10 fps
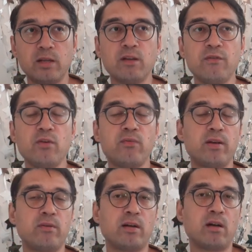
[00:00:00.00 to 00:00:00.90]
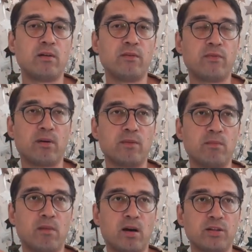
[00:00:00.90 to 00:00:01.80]
if you're trying to recover from the
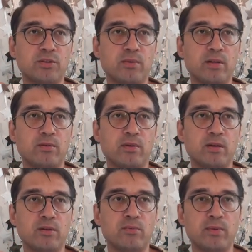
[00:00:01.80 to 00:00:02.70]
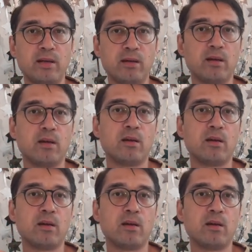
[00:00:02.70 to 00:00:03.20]
March twenty twenty-three